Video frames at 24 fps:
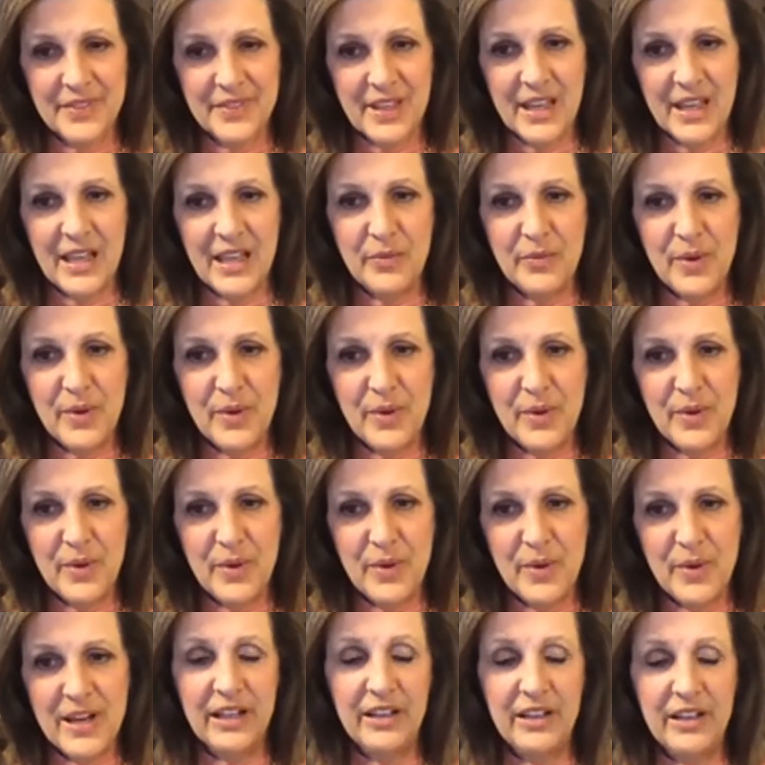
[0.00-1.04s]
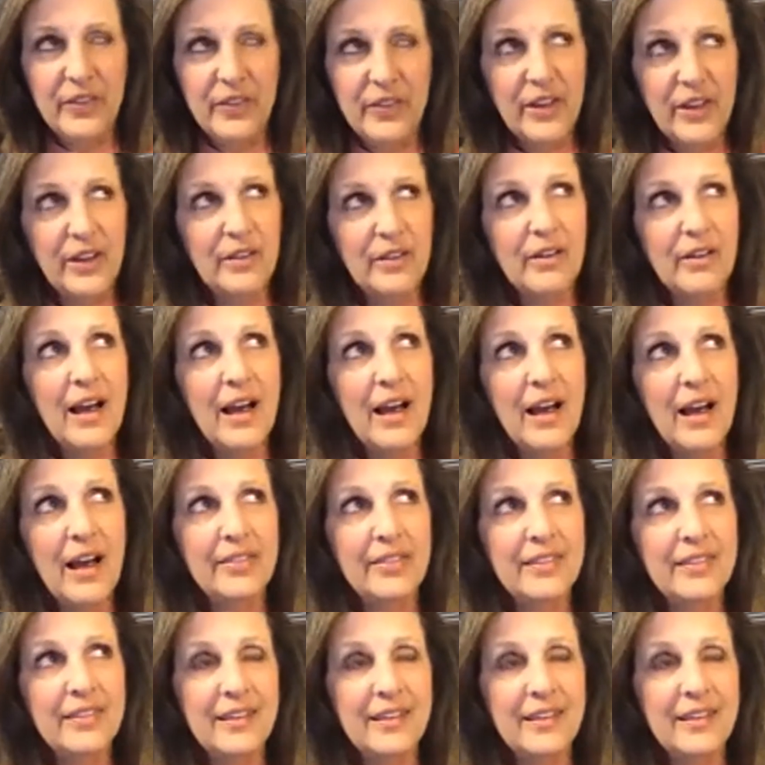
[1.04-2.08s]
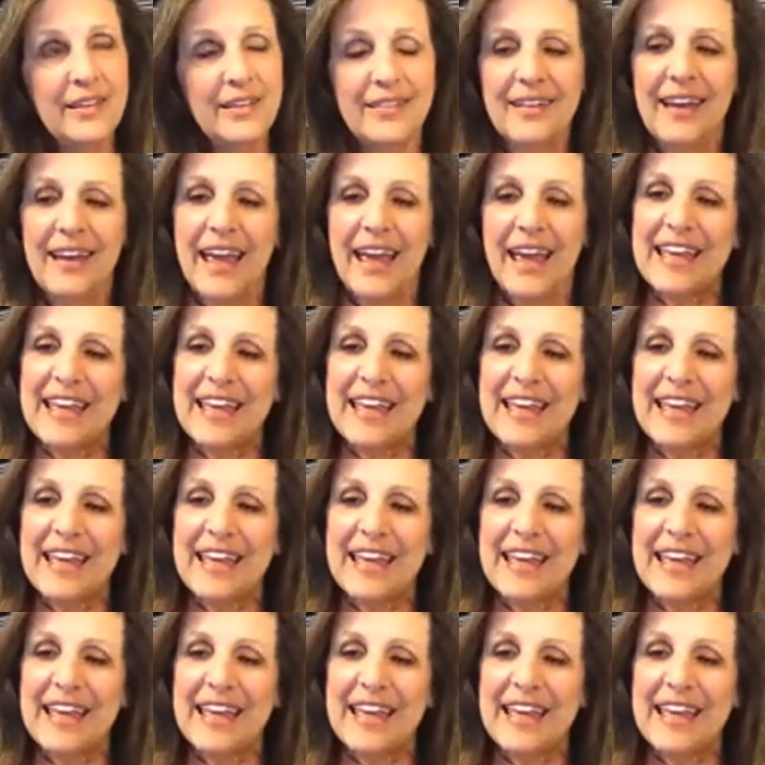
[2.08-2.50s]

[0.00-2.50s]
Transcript: And Rachel, I know that you're out there.